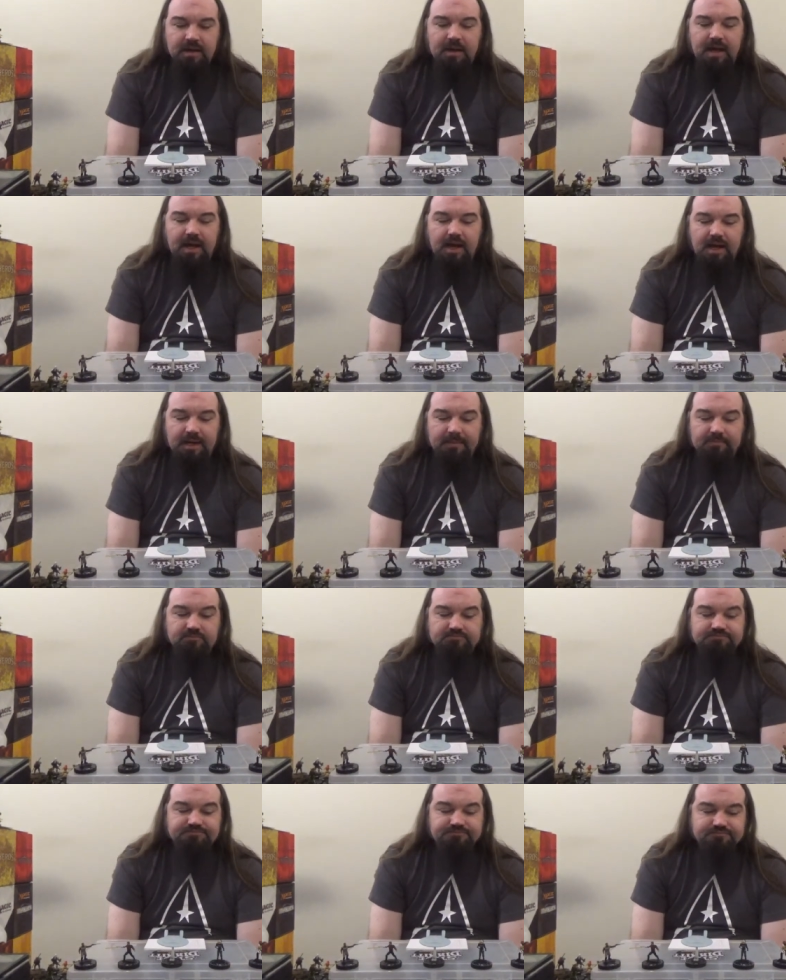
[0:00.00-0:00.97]
Um,
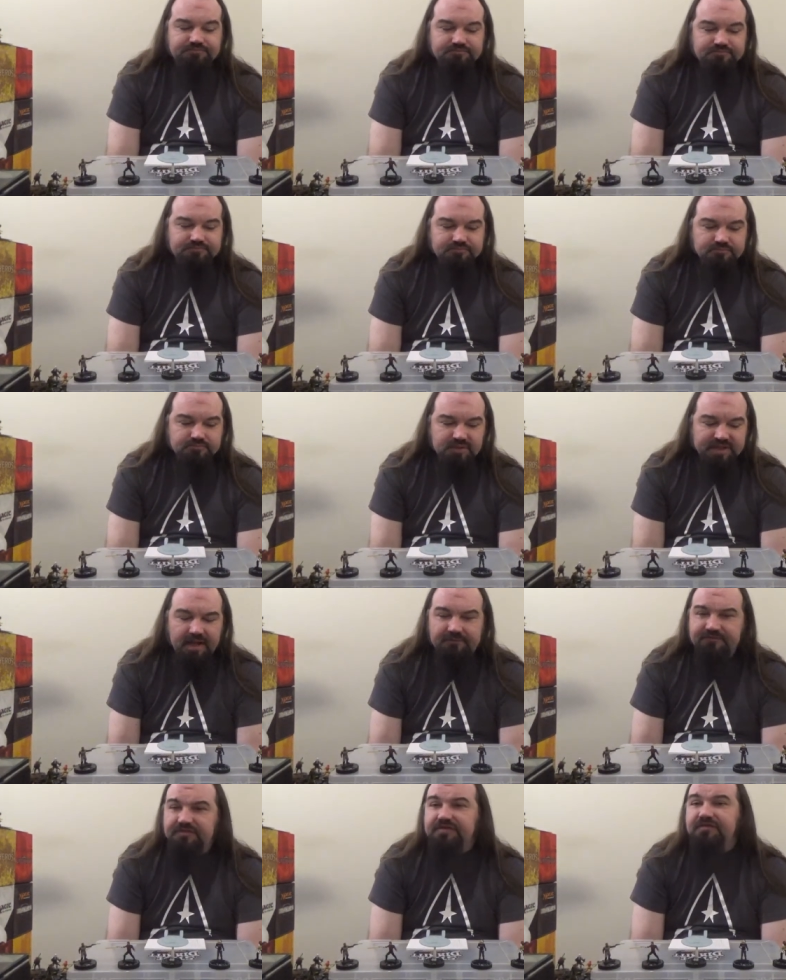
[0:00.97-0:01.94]
but
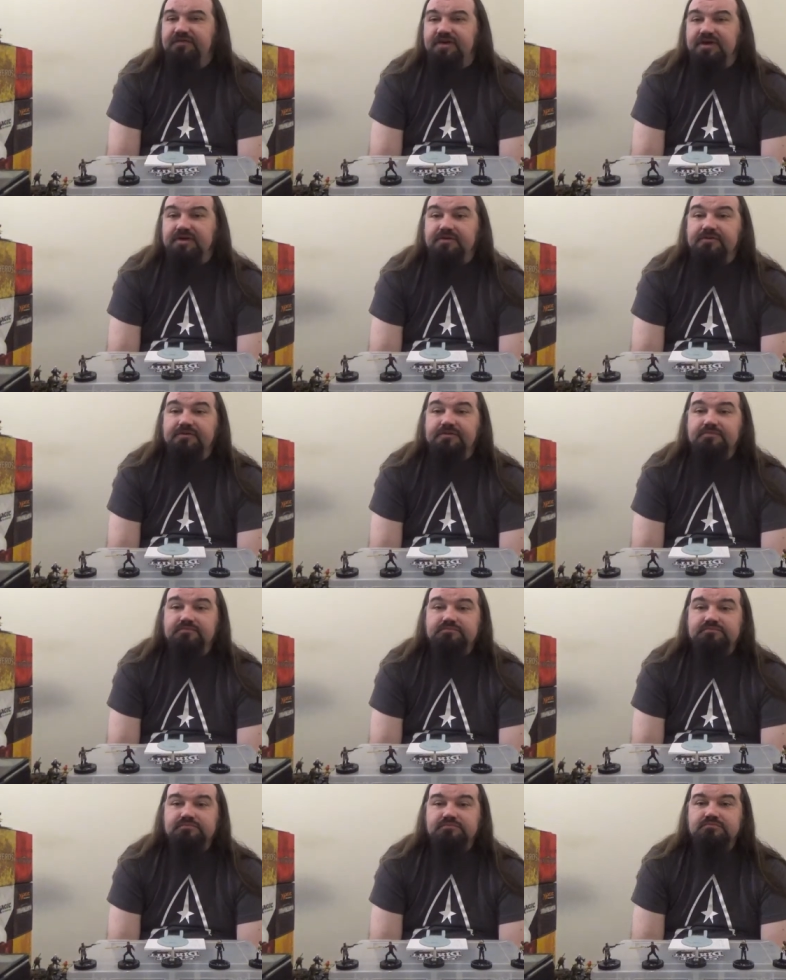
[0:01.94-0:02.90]
yeah, fifty figures,
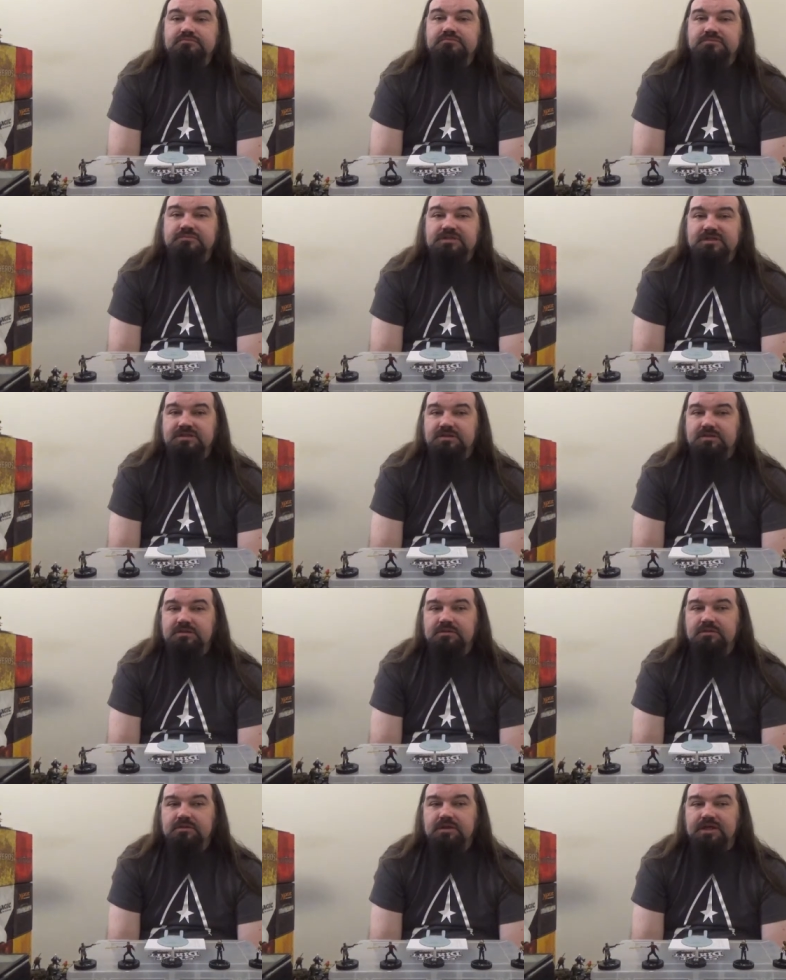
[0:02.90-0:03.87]

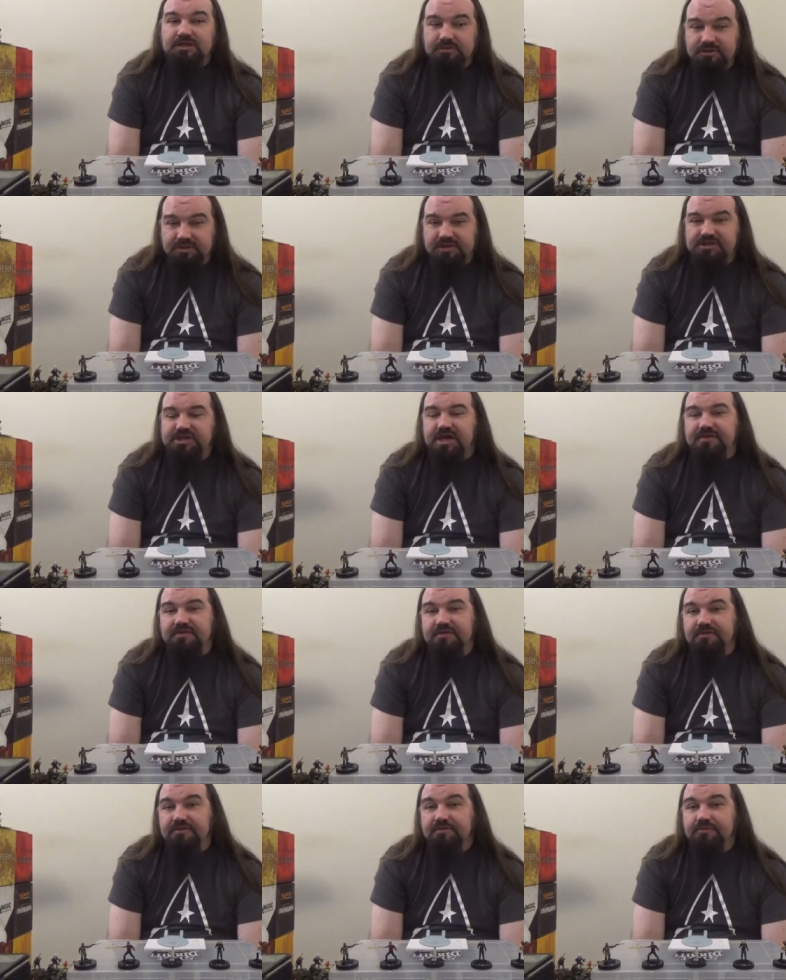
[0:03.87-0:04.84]
including the
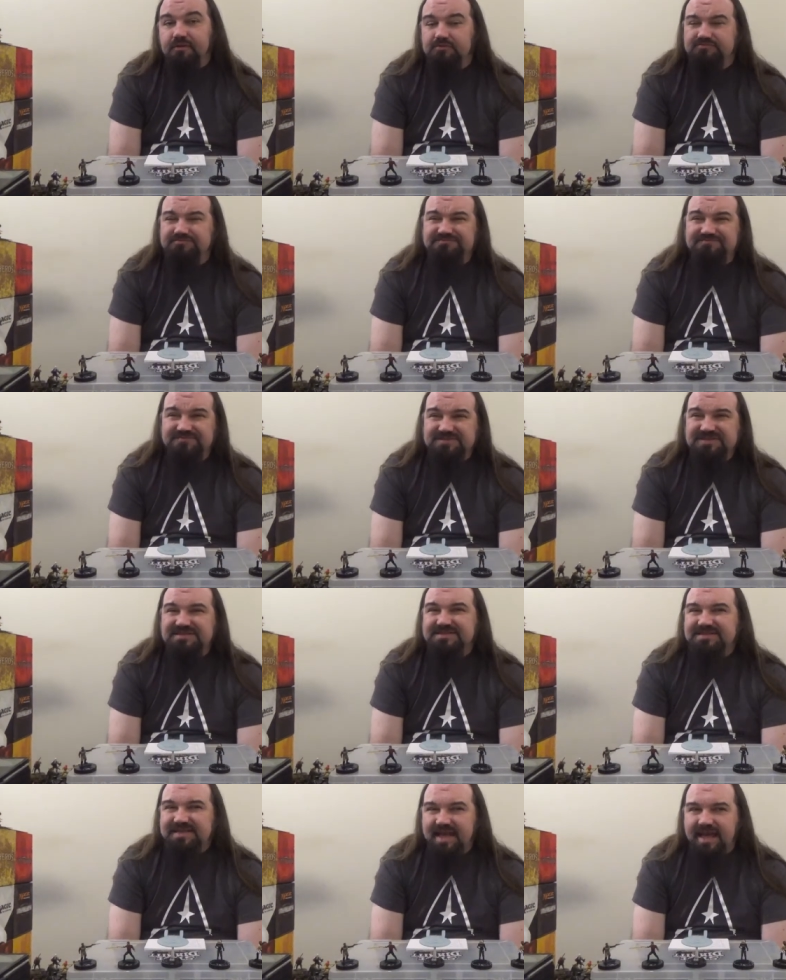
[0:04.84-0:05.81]
chases, so
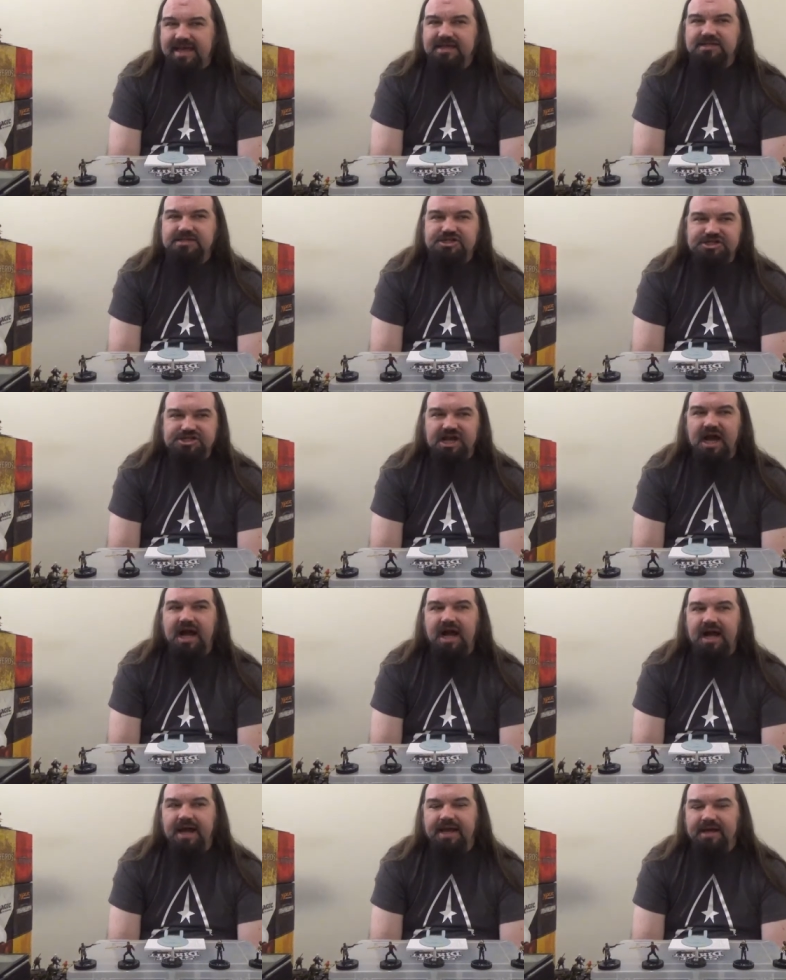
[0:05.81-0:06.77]
ten
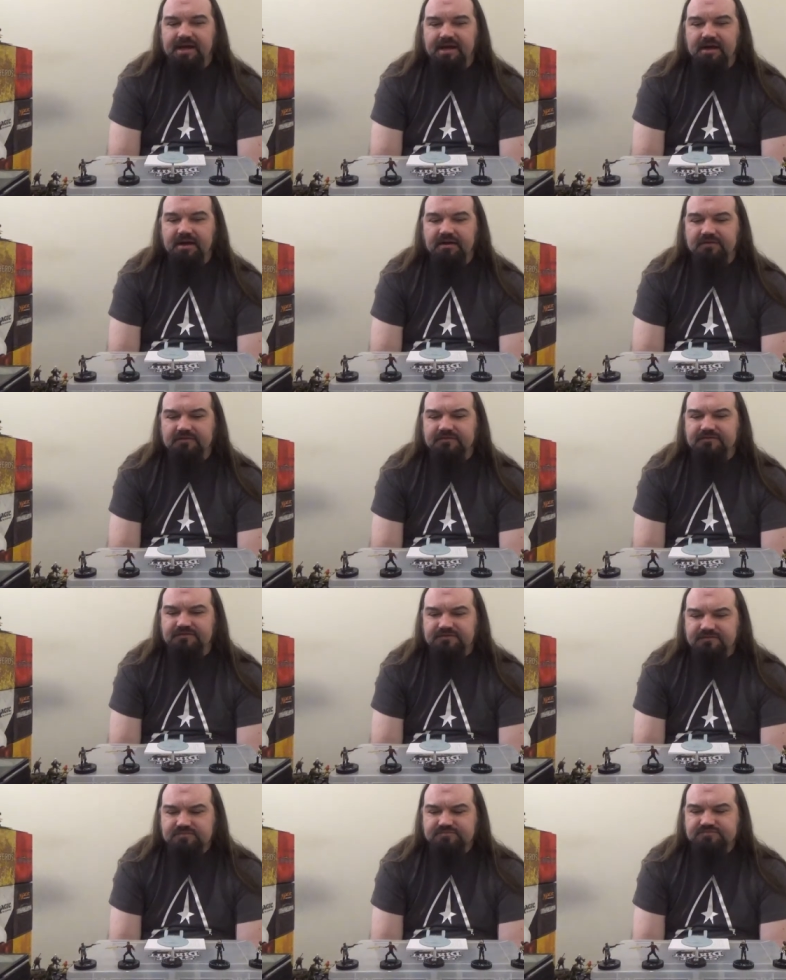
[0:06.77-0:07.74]
shy
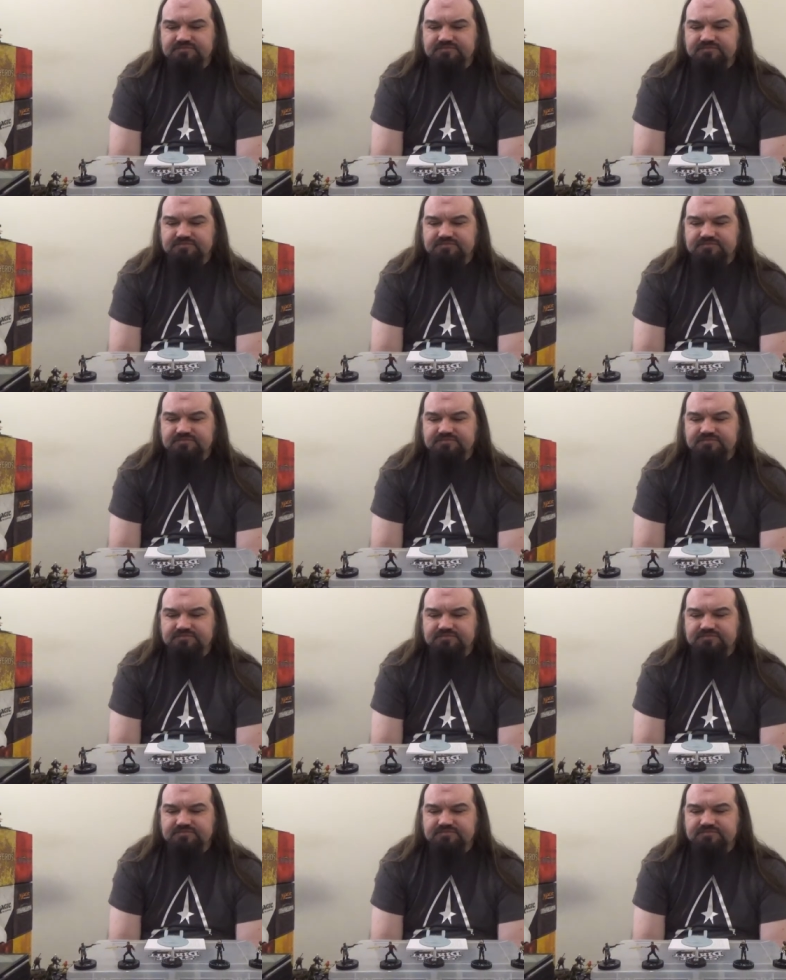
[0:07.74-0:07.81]
of